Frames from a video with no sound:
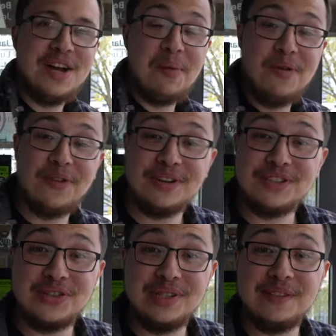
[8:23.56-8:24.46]
I'm moving on
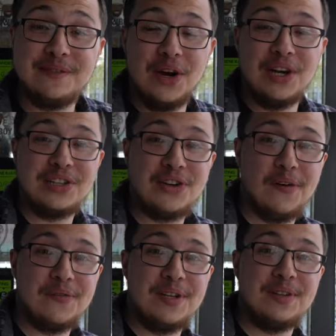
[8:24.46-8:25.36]
to the third
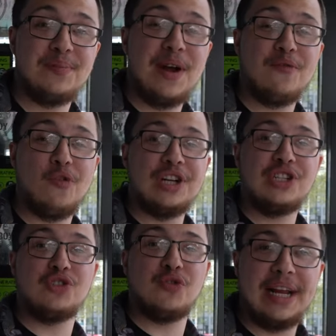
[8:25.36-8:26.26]
coffee
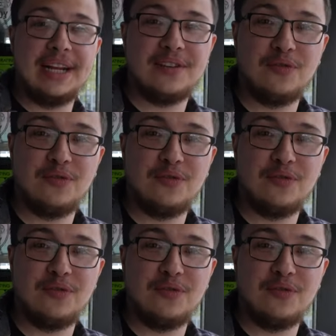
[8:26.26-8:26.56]
beverage drink